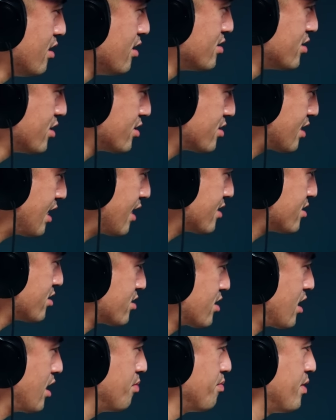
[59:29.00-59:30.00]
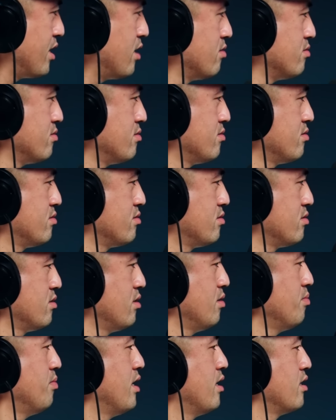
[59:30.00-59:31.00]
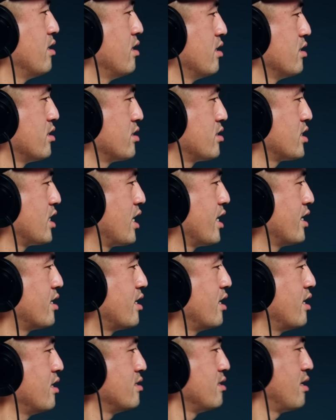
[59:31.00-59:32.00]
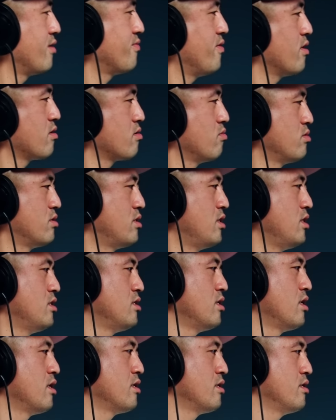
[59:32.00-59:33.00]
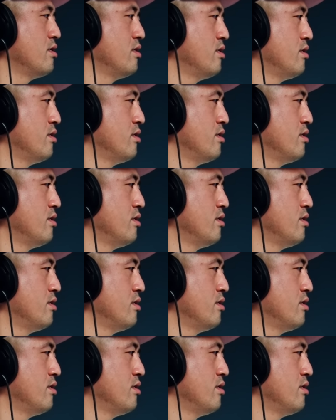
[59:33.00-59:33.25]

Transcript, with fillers: uh, just that just came out about uh shy kid not fucking with TJ.